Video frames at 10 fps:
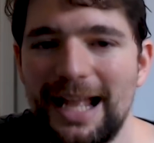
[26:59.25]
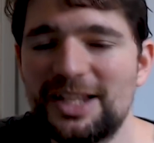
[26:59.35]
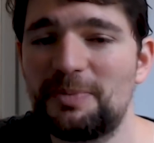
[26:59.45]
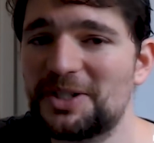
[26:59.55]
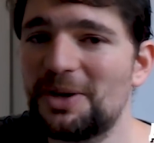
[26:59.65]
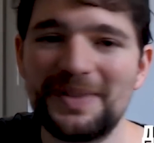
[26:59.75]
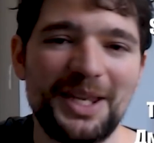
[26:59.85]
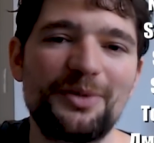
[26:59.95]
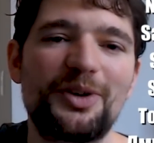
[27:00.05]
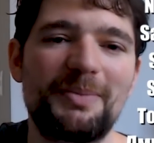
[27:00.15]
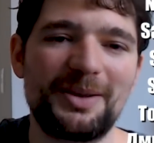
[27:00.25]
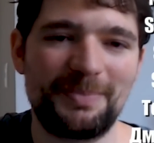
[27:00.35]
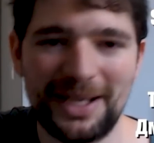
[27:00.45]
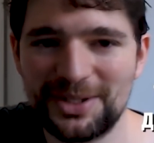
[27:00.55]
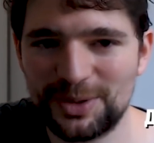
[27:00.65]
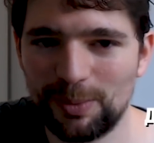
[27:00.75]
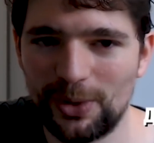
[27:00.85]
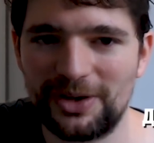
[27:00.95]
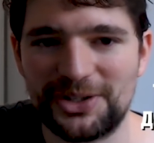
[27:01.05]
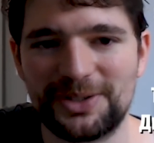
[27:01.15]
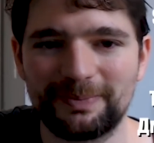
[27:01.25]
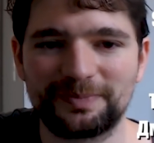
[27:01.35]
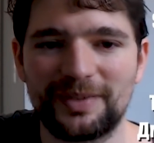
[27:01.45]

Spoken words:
And special thank you for my biggest supporters.